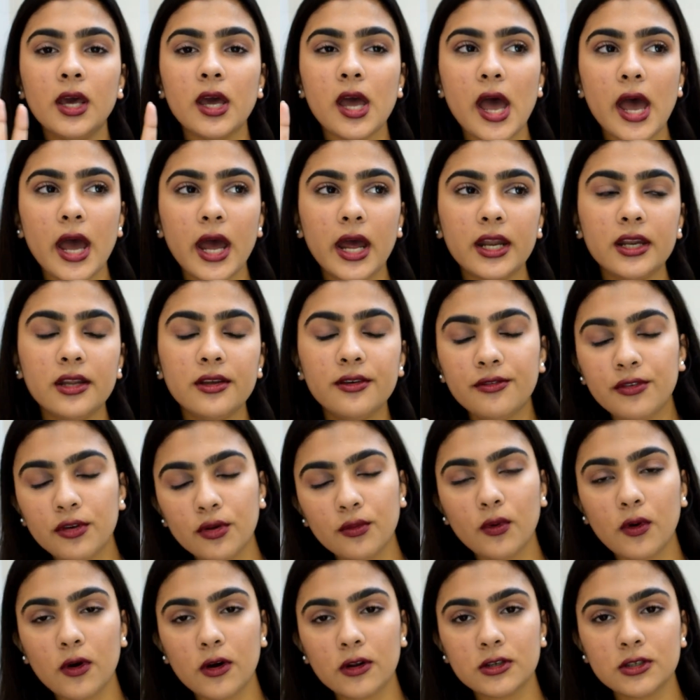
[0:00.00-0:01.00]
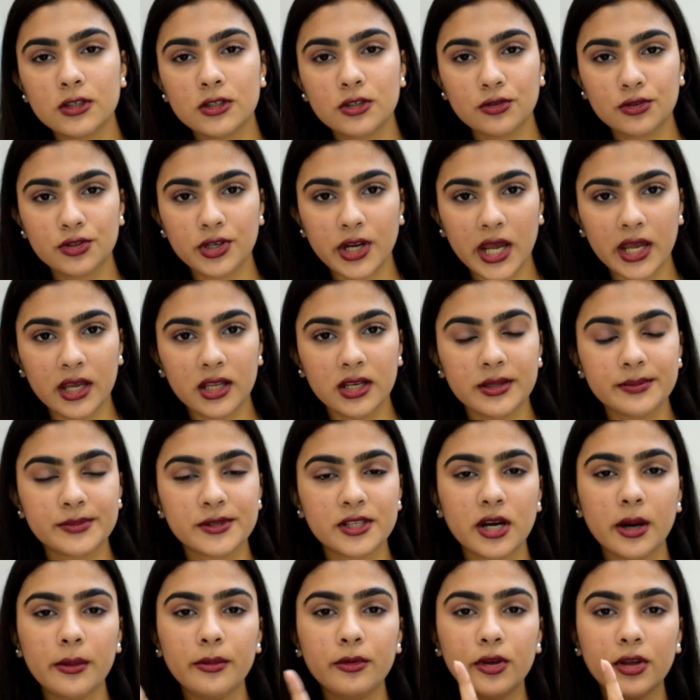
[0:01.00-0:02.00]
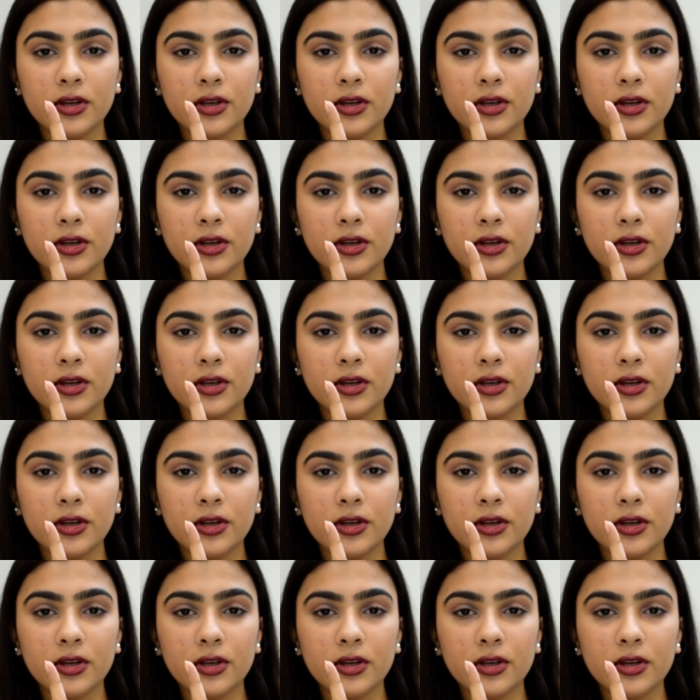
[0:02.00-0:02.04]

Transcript: And if you want to try a lip scrub,